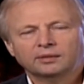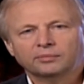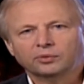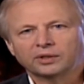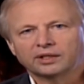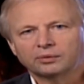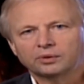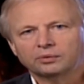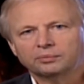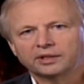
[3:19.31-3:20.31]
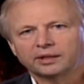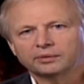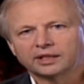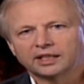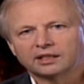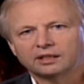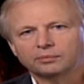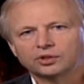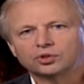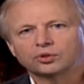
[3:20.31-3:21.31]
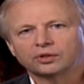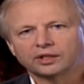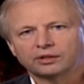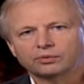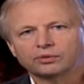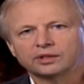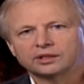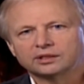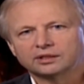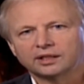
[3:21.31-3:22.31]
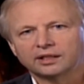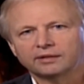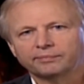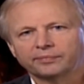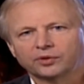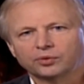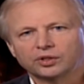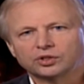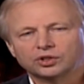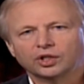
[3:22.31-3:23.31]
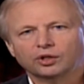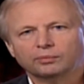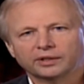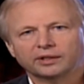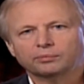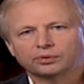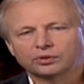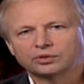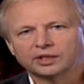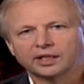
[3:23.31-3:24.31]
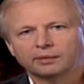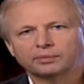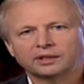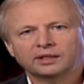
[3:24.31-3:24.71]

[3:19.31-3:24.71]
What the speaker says: But we think we will be able to get the majority through this dome and then produce it up